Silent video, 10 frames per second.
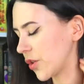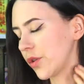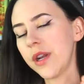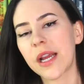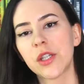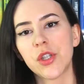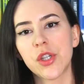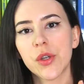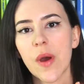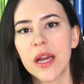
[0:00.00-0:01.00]
so the next
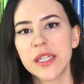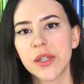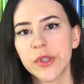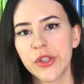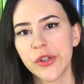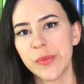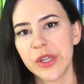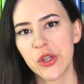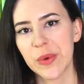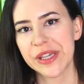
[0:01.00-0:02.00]
two, I didn't want to
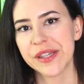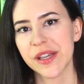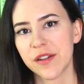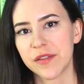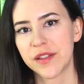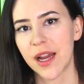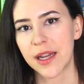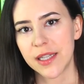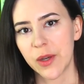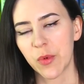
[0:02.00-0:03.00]
admit to myself
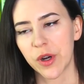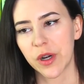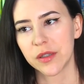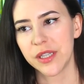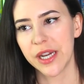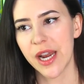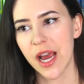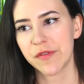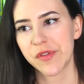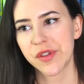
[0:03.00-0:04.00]
that they were D N
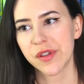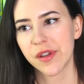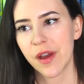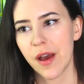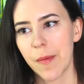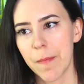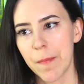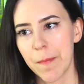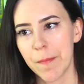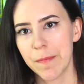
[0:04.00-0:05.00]
Fs
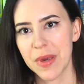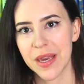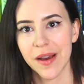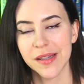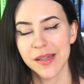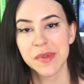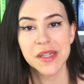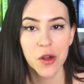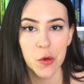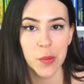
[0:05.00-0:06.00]
because I'm
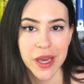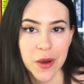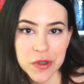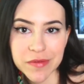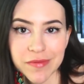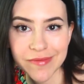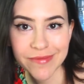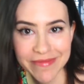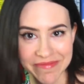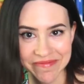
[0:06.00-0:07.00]
still hoping I will
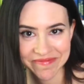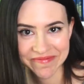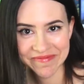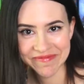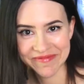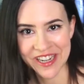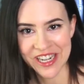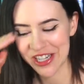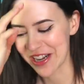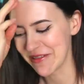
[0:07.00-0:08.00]

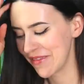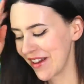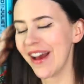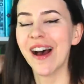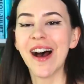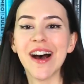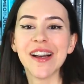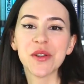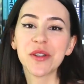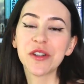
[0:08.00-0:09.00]
finish them.
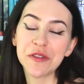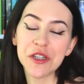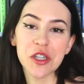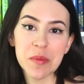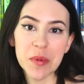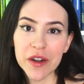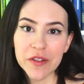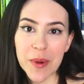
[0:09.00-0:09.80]
Uh, so they're officially part of the